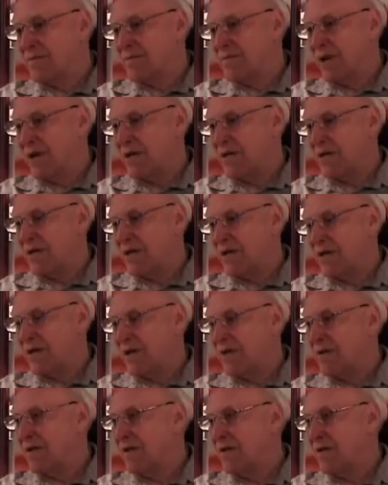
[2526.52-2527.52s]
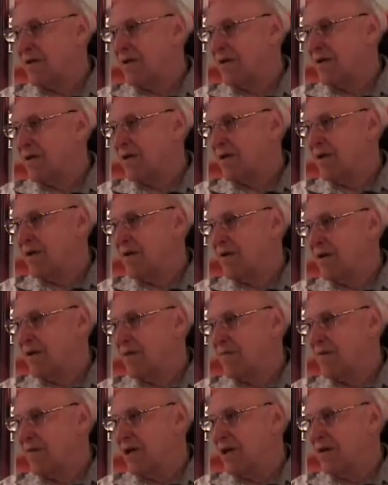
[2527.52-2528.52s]
parts of the
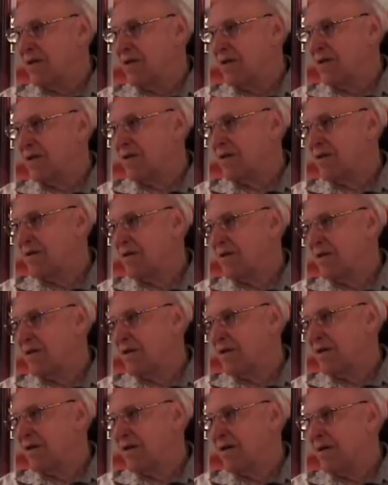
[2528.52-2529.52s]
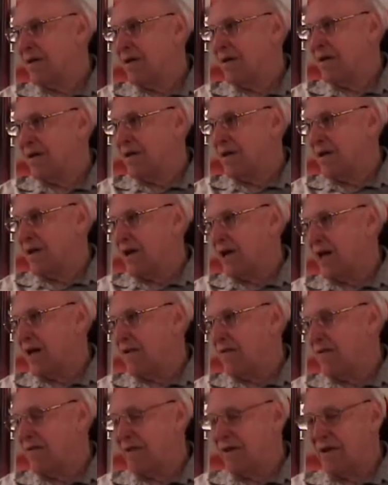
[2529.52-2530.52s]
mill. A lot
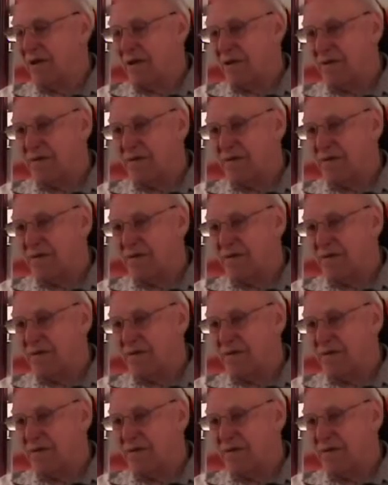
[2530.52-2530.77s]
of the